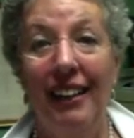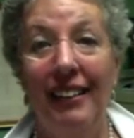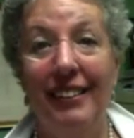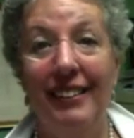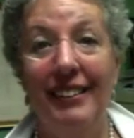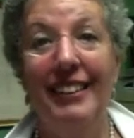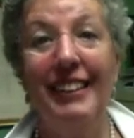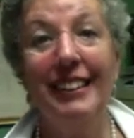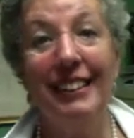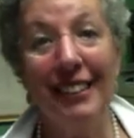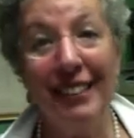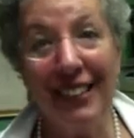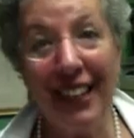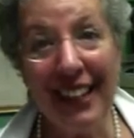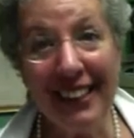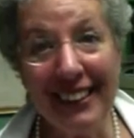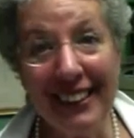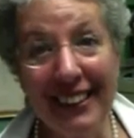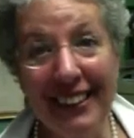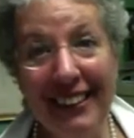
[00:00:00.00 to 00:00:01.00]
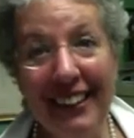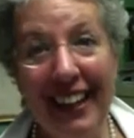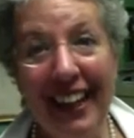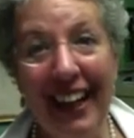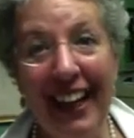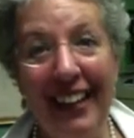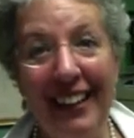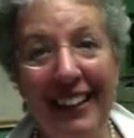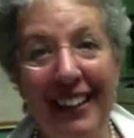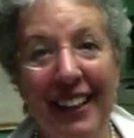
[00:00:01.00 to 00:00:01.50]
She selected
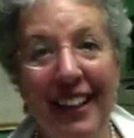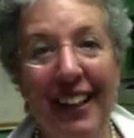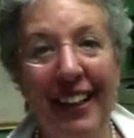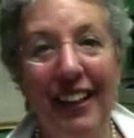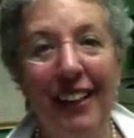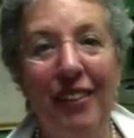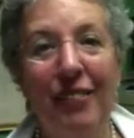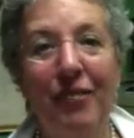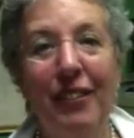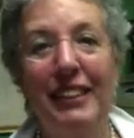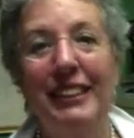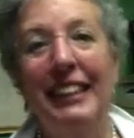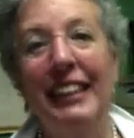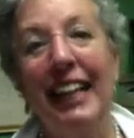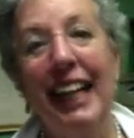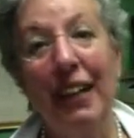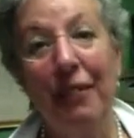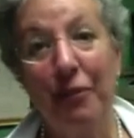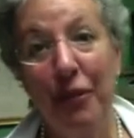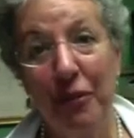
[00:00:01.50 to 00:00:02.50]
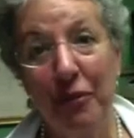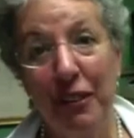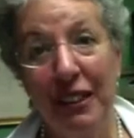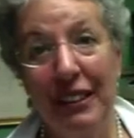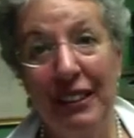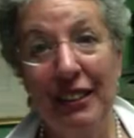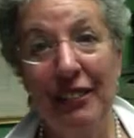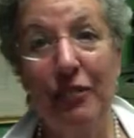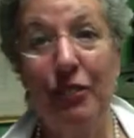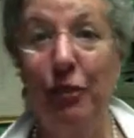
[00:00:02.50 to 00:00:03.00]
that when she gave
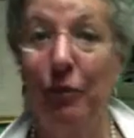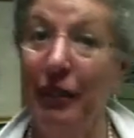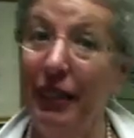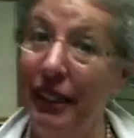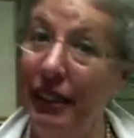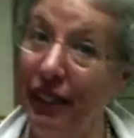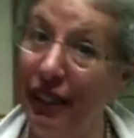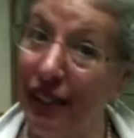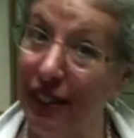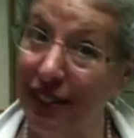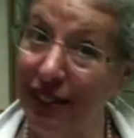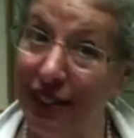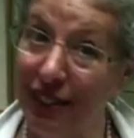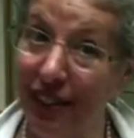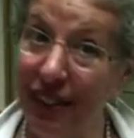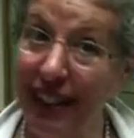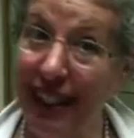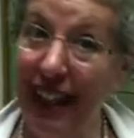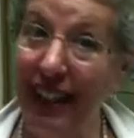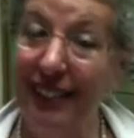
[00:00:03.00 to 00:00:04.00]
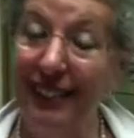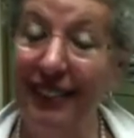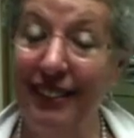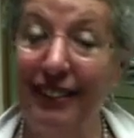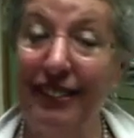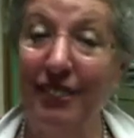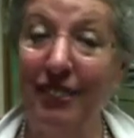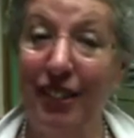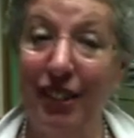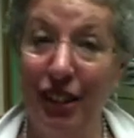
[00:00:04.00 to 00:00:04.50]
permission for me to use her case and